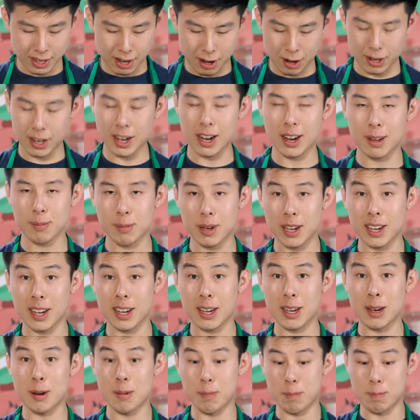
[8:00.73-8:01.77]
Now I got
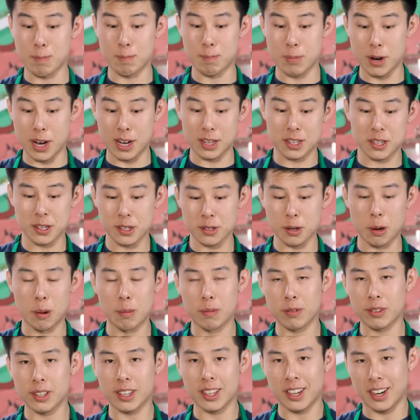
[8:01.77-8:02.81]
my branches
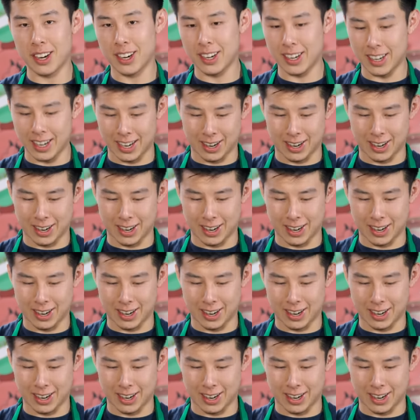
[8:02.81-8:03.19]
hopefully there.